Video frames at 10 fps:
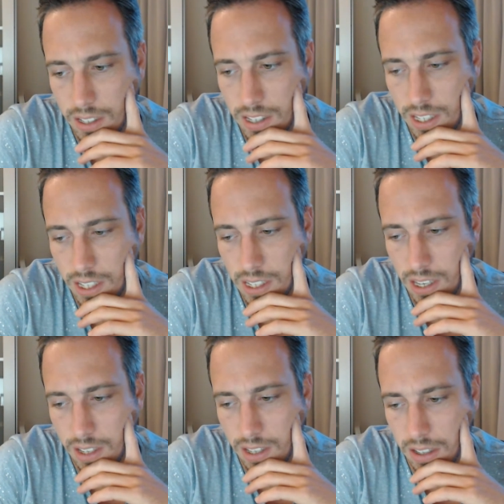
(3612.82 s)
stakes
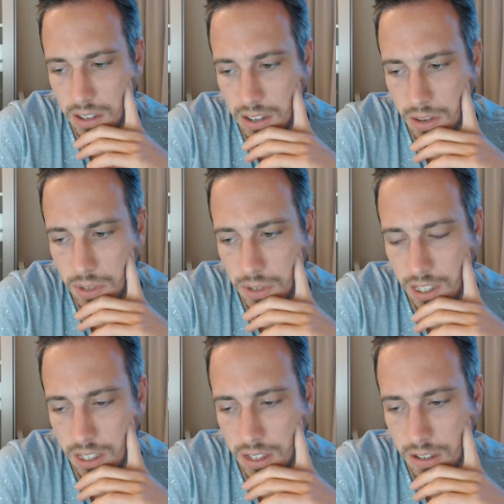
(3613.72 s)
now, like on the same
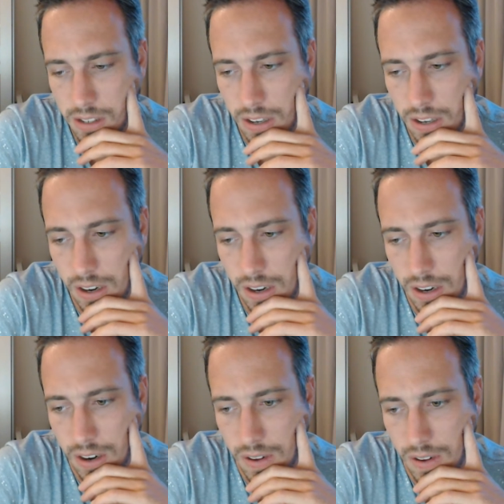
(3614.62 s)
stakes.
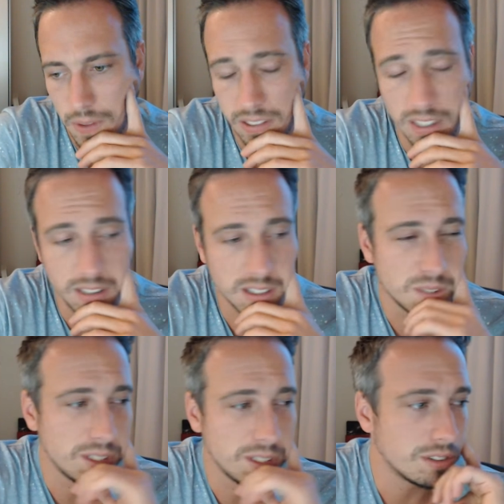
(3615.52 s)
I think
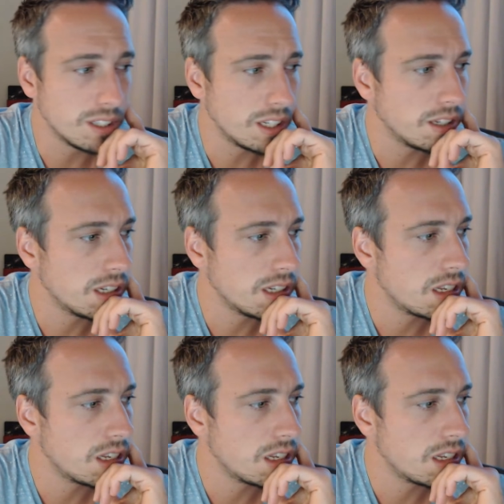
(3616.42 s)
Dunphy is really good.